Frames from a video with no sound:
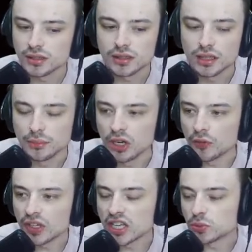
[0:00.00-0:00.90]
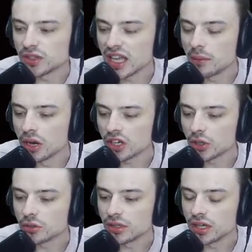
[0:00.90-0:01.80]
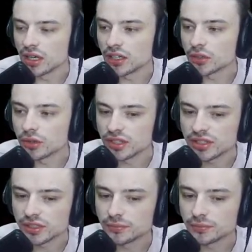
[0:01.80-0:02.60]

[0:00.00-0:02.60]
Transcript: Let me know if you guys want the game audio uh, increased